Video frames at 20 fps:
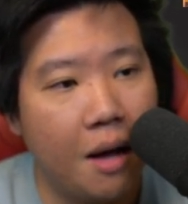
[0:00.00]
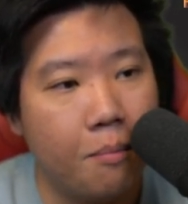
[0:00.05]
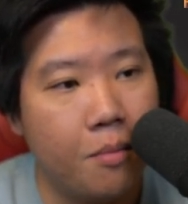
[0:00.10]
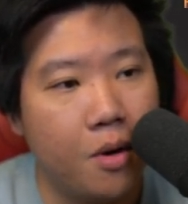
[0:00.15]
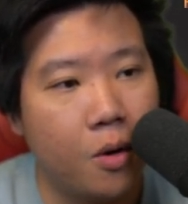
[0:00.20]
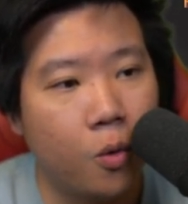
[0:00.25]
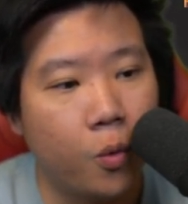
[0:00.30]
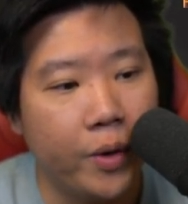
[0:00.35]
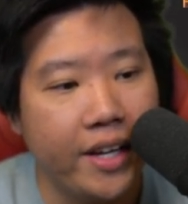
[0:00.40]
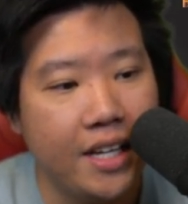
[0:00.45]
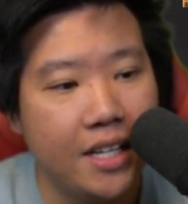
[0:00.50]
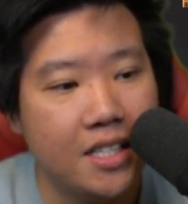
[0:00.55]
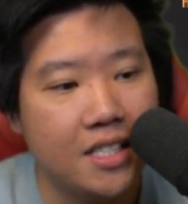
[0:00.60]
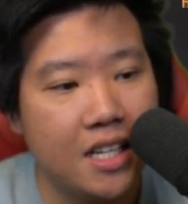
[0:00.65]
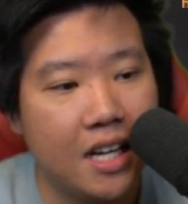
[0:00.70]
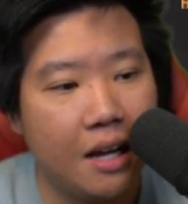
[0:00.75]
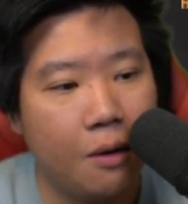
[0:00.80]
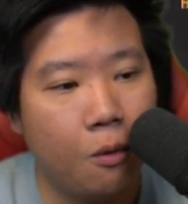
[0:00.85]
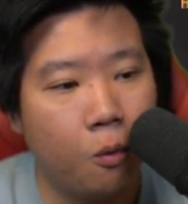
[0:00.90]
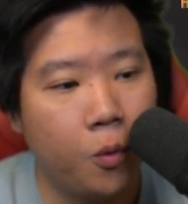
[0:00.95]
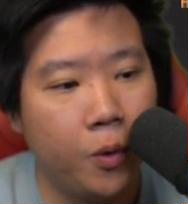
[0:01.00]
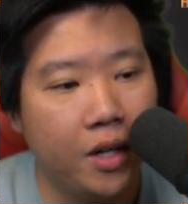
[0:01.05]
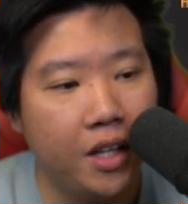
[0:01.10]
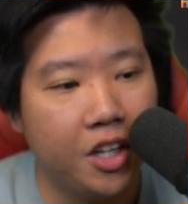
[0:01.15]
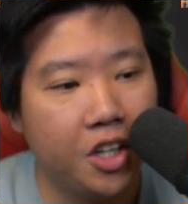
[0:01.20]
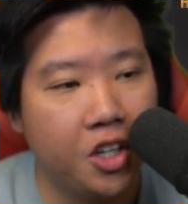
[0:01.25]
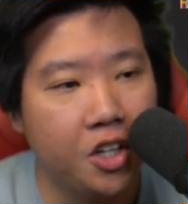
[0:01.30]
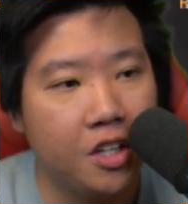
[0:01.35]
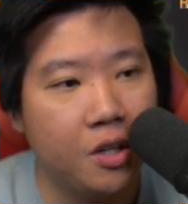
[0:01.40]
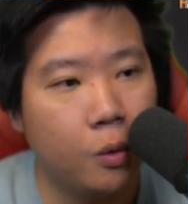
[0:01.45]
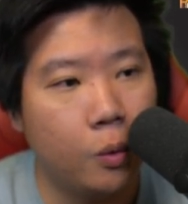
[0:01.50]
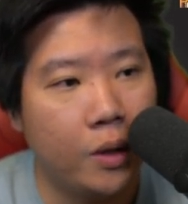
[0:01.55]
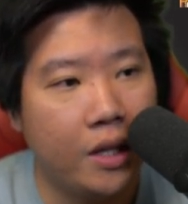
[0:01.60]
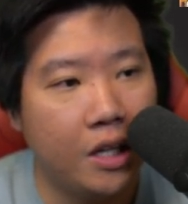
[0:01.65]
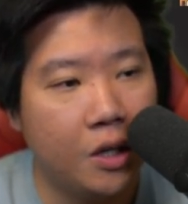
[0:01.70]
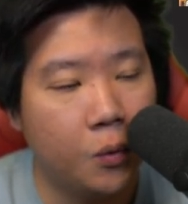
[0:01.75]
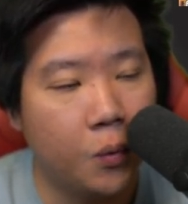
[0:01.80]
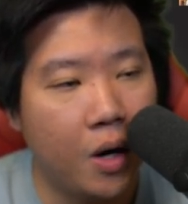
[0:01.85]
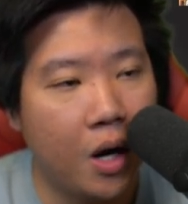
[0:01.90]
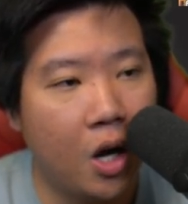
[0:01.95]
Reed, really good
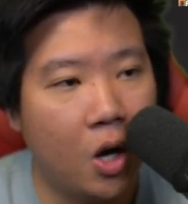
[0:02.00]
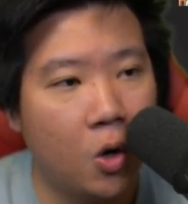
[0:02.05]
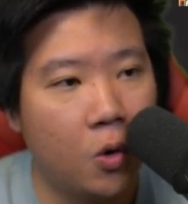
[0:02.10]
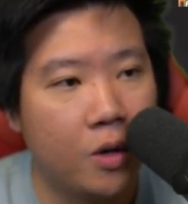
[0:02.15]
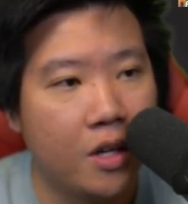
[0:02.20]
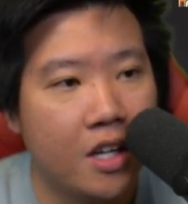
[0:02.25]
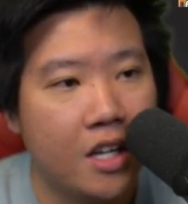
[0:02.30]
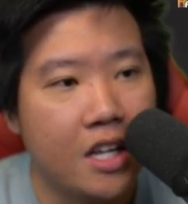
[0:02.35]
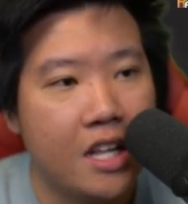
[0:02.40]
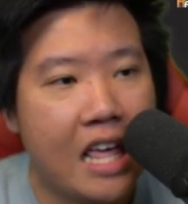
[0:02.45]
hero.